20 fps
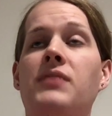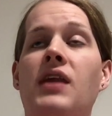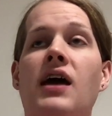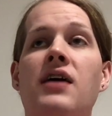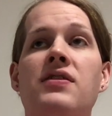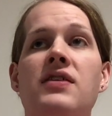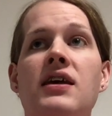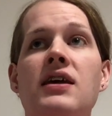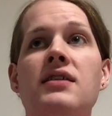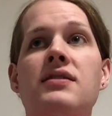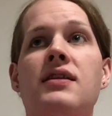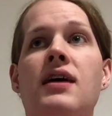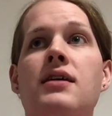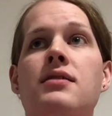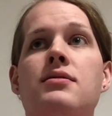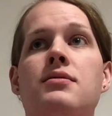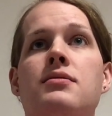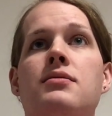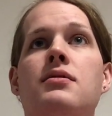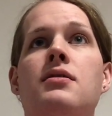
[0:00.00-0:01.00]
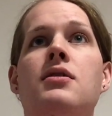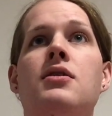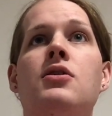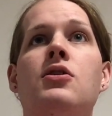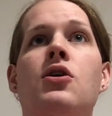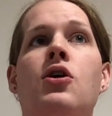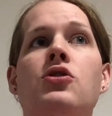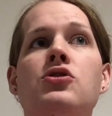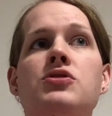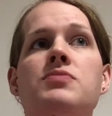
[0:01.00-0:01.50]
I think that's
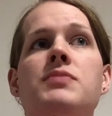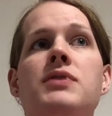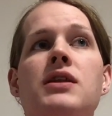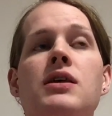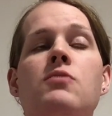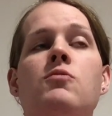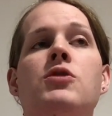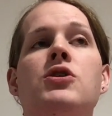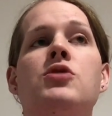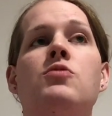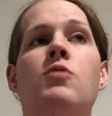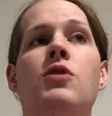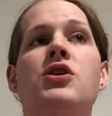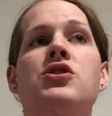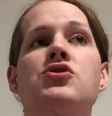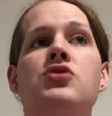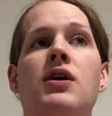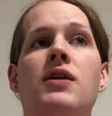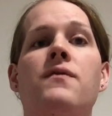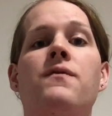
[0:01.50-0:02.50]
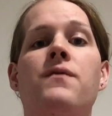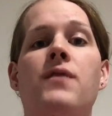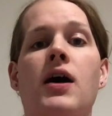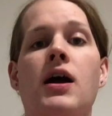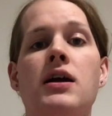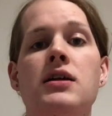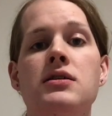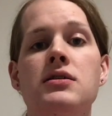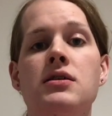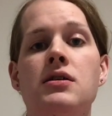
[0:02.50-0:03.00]
ultimately what you want to try to
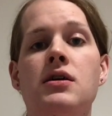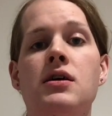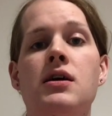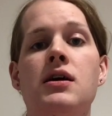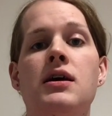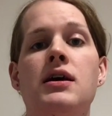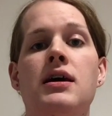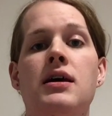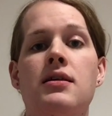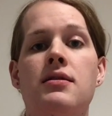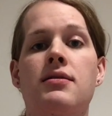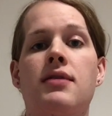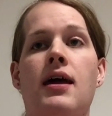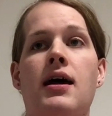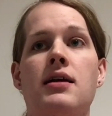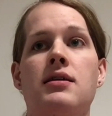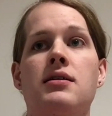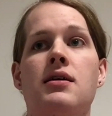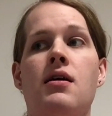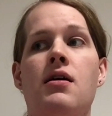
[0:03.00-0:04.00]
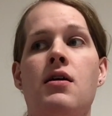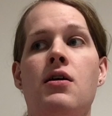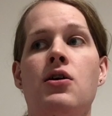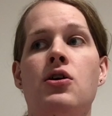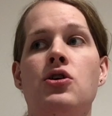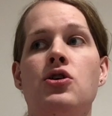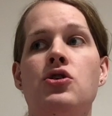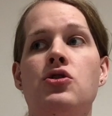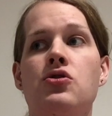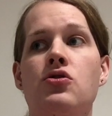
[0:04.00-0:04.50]
find, is that
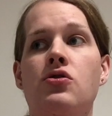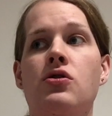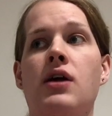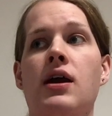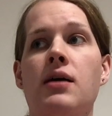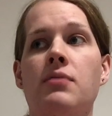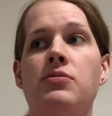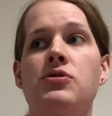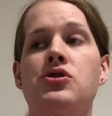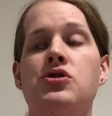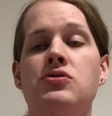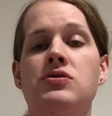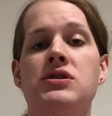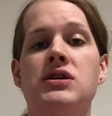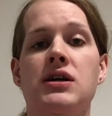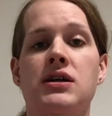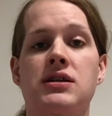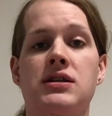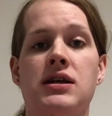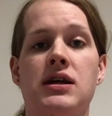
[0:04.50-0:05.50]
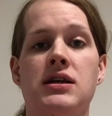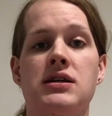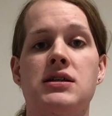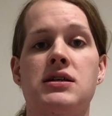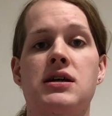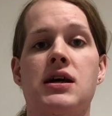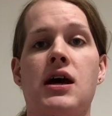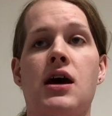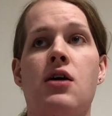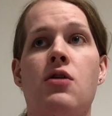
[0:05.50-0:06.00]
you're able to
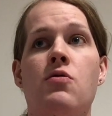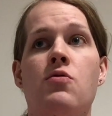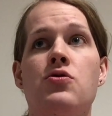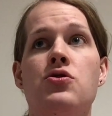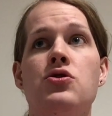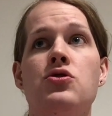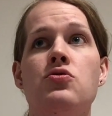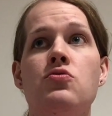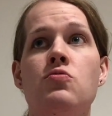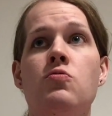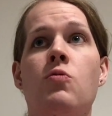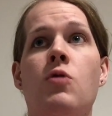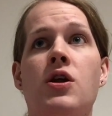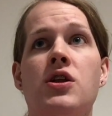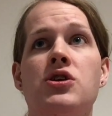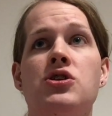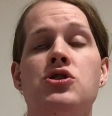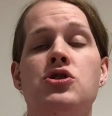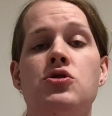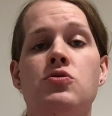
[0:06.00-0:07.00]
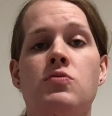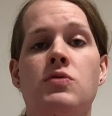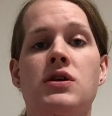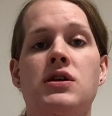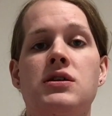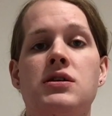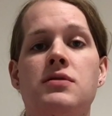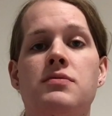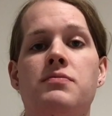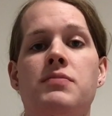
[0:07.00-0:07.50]
dictate how you want to do it.
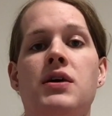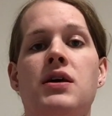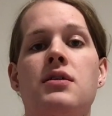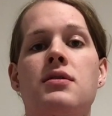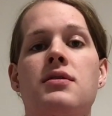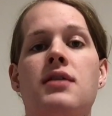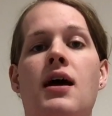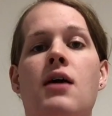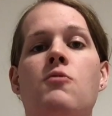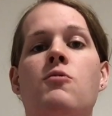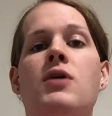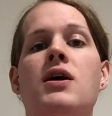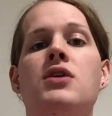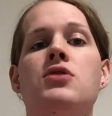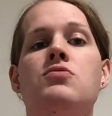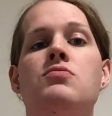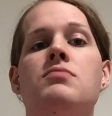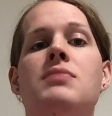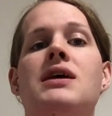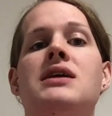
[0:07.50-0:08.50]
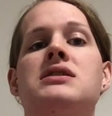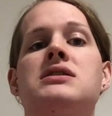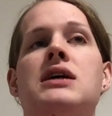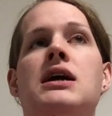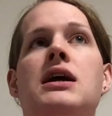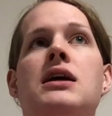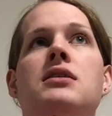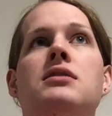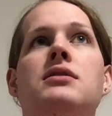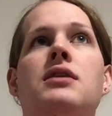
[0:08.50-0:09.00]
Because that way you
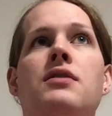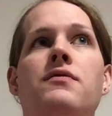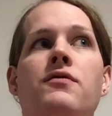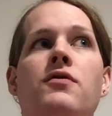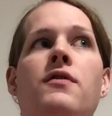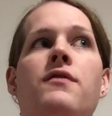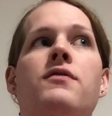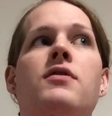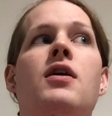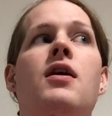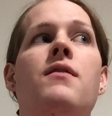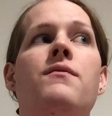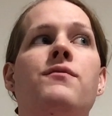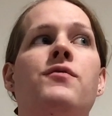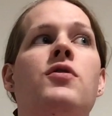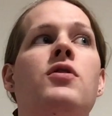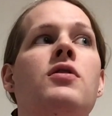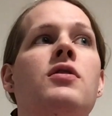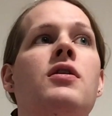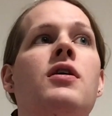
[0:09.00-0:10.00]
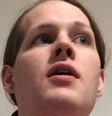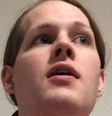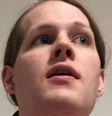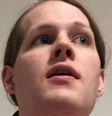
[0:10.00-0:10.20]
maintain a level of comfort